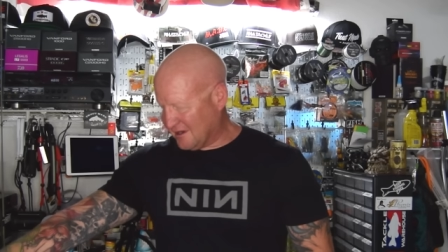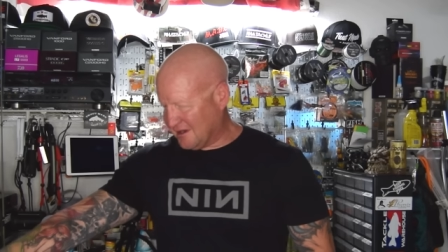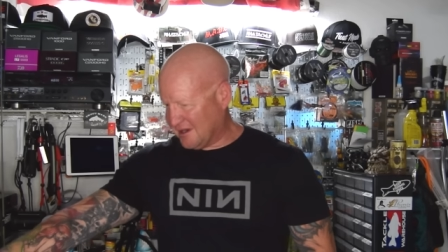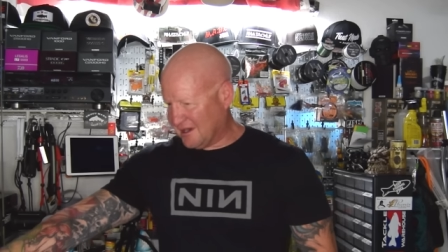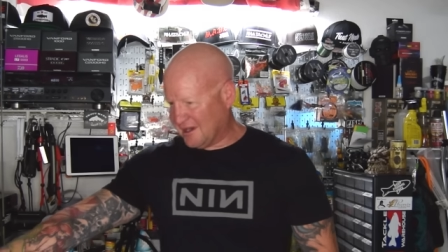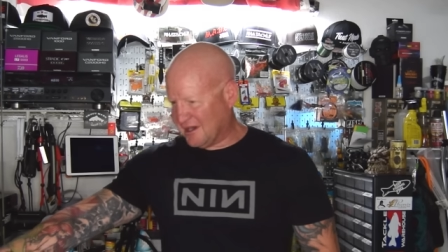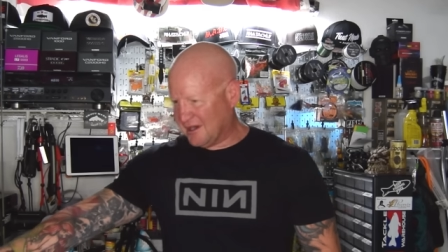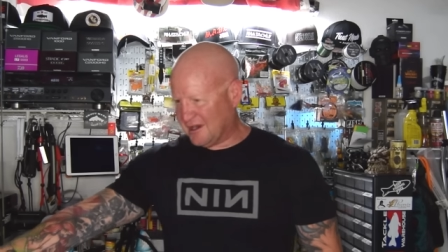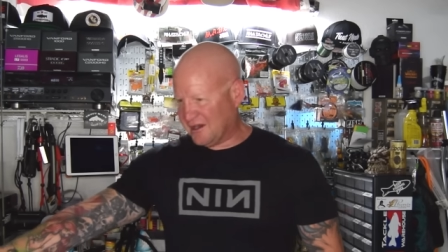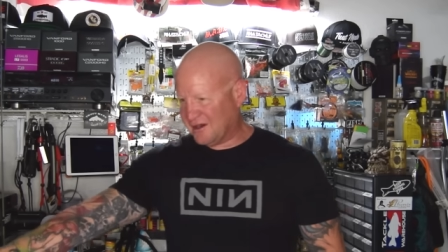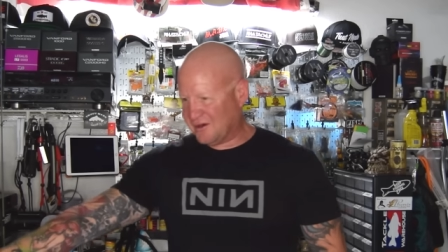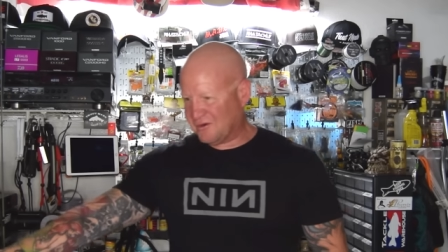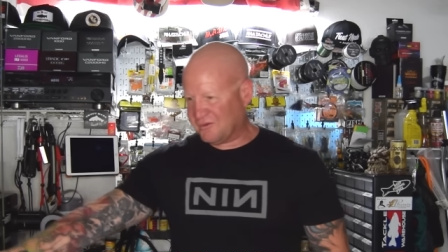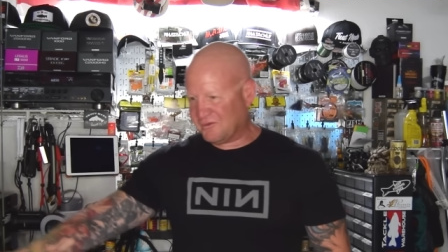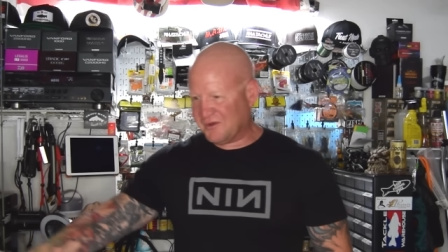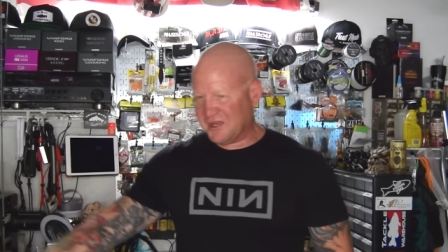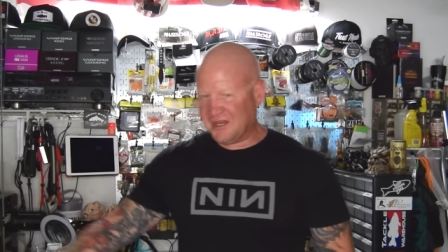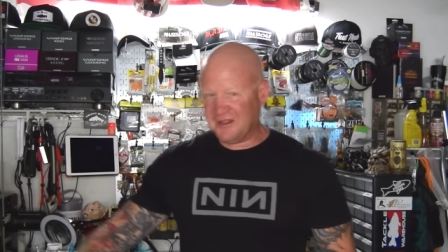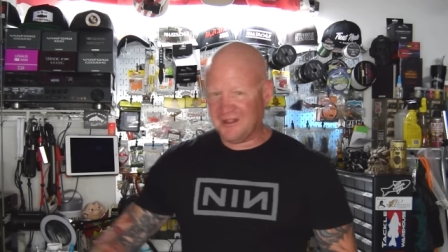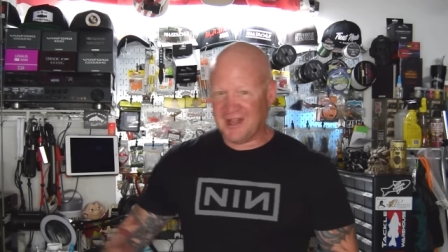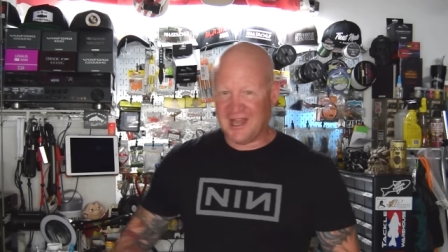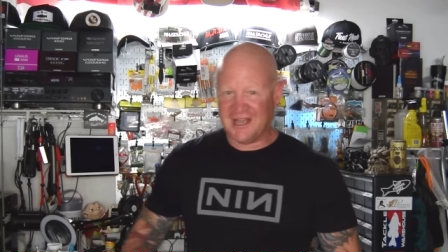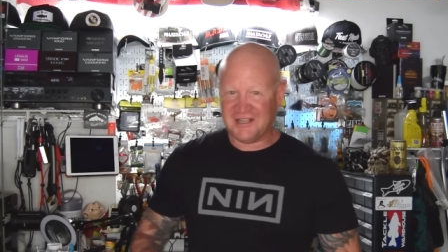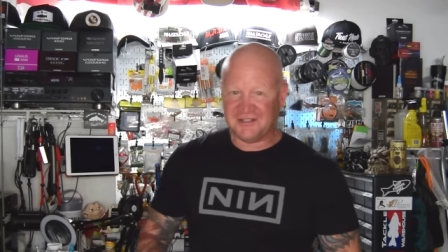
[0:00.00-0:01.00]

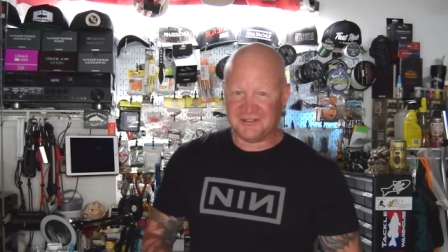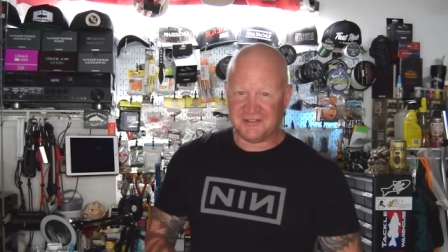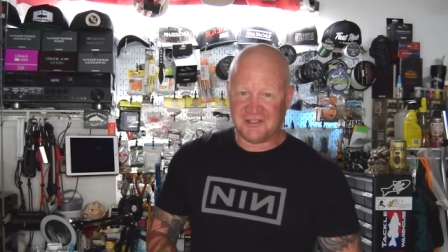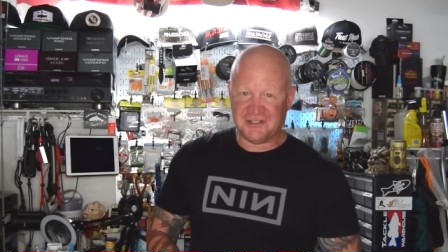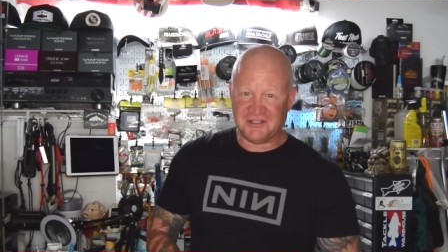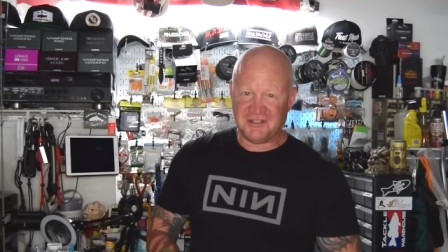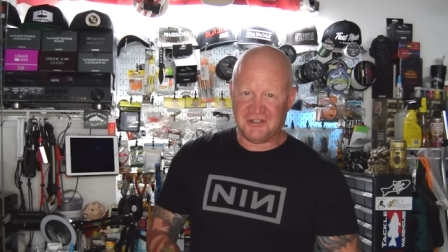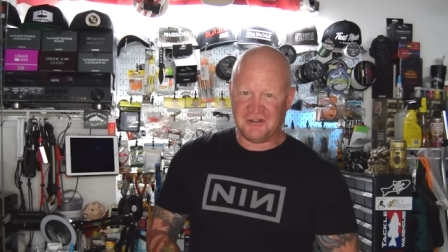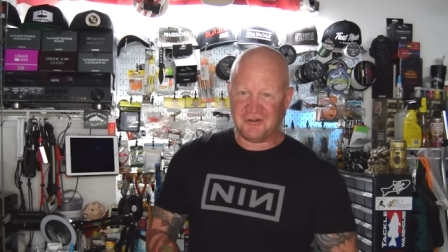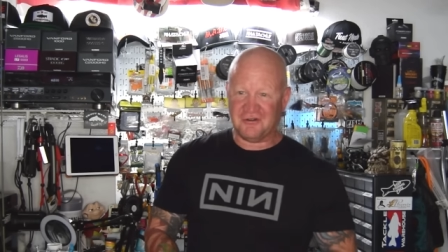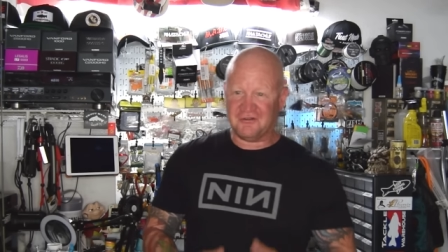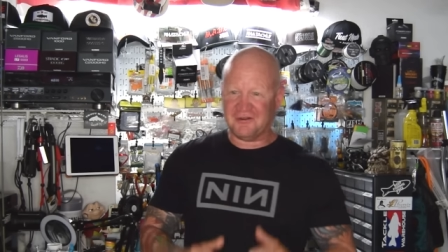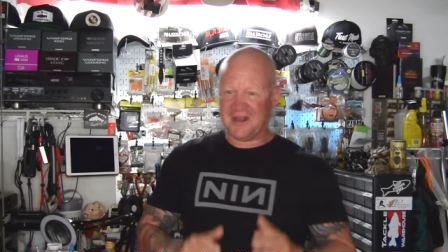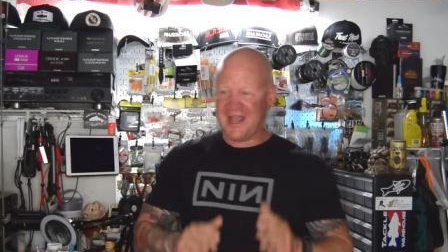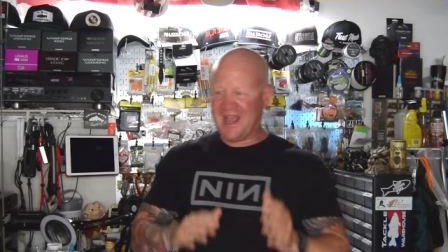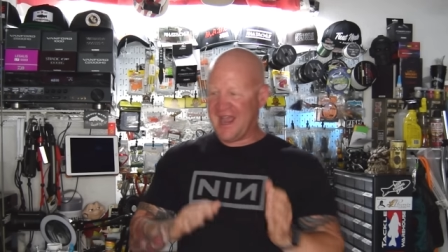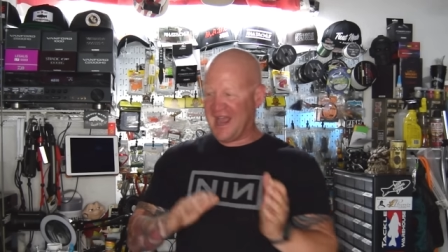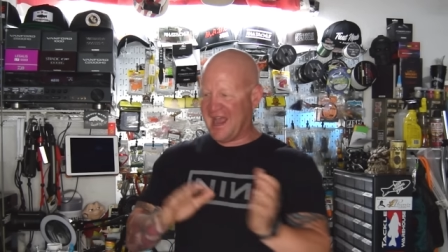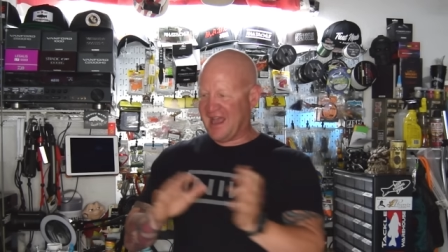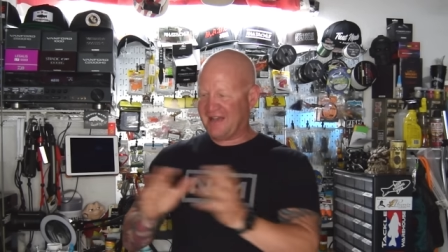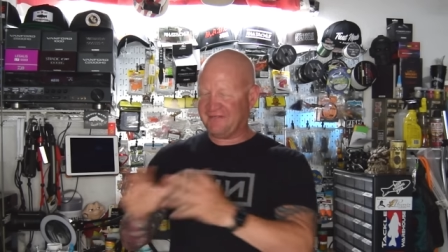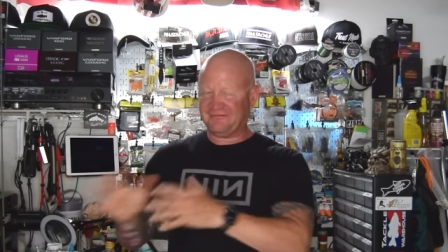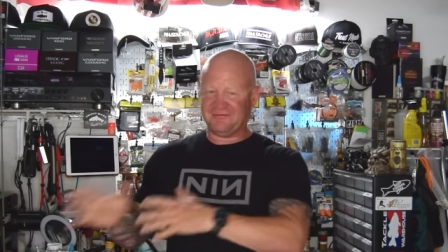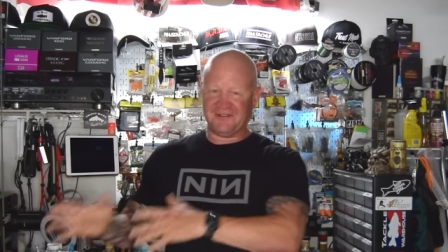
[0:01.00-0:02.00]
realize that you don't
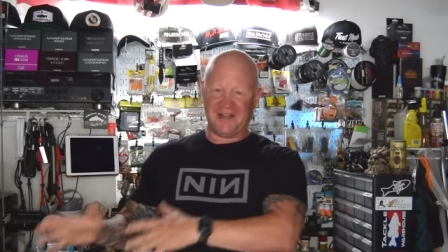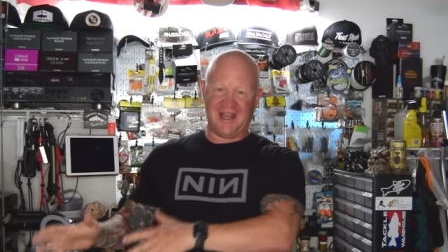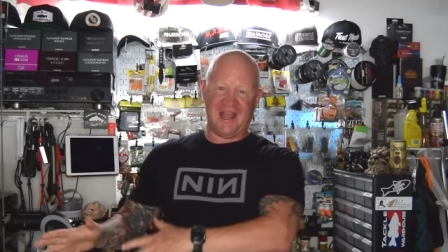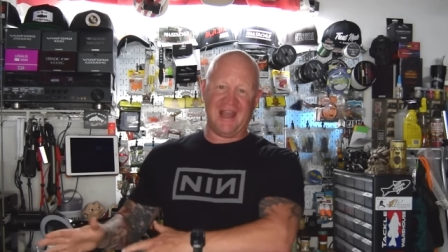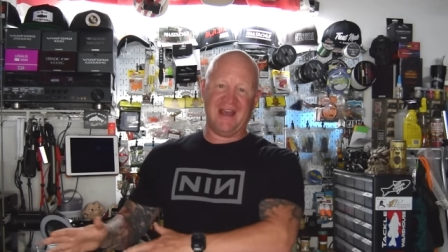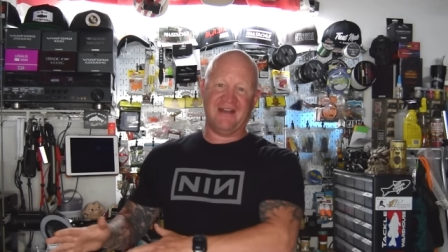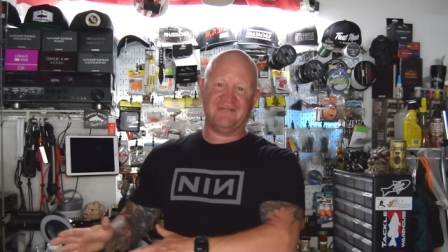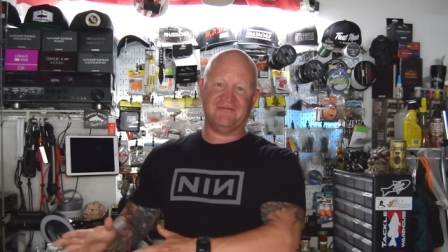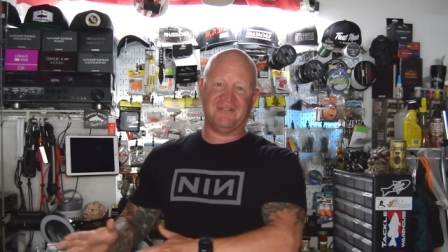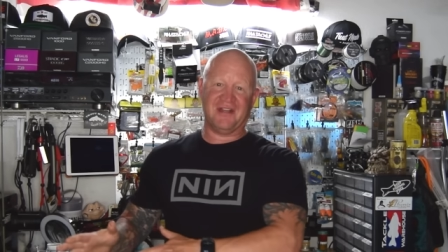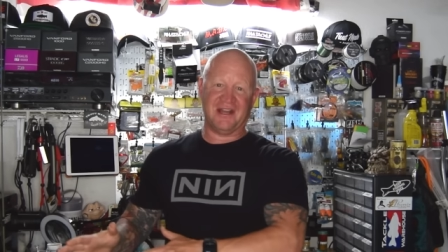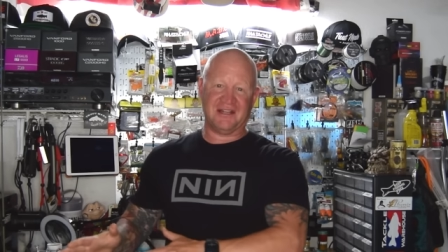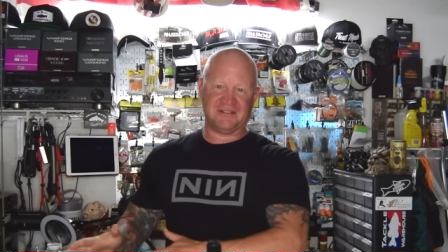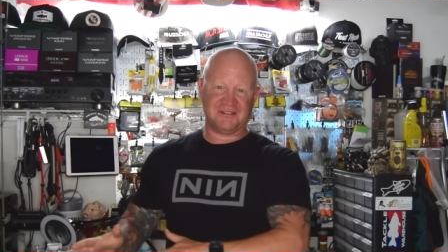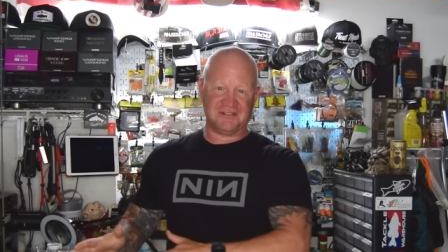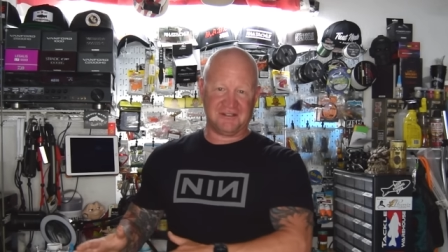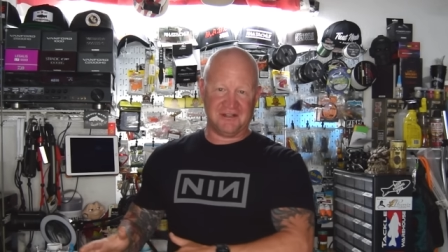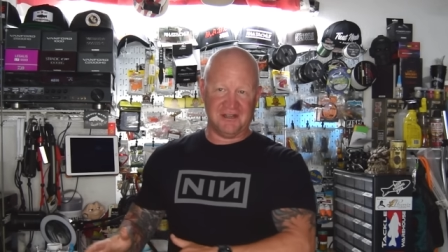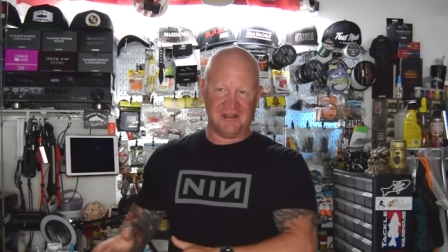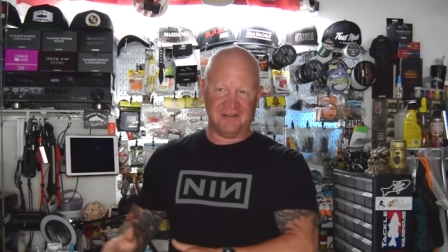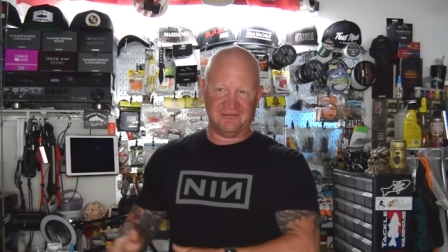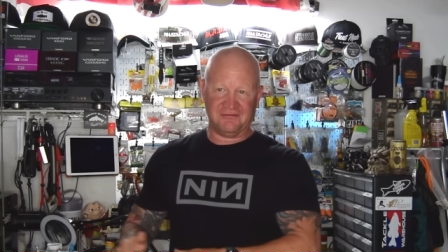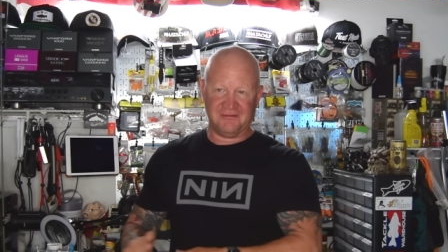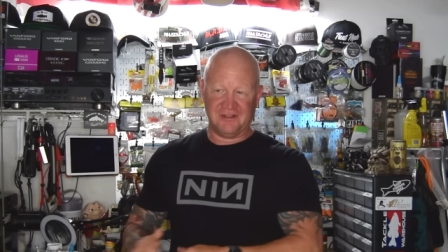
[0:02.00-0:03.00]
have to have that
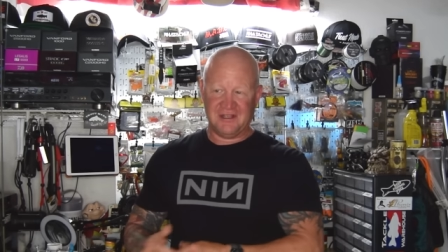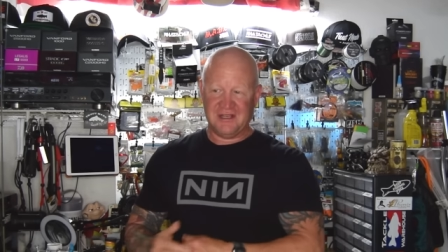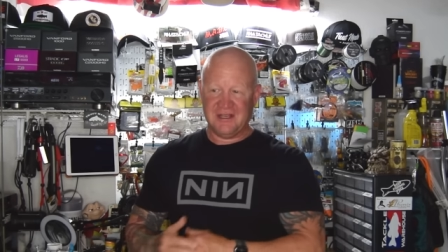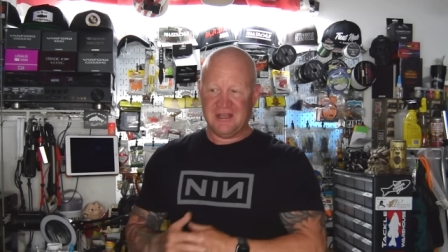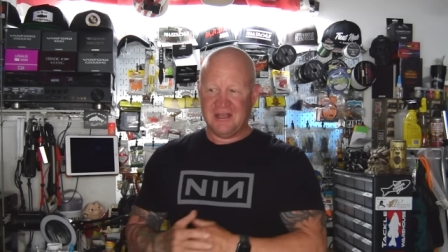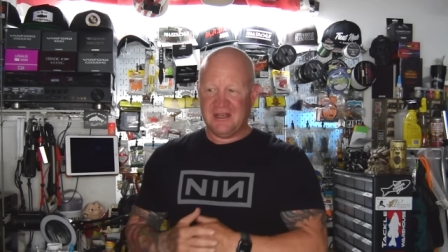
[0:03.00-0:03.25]
stuff.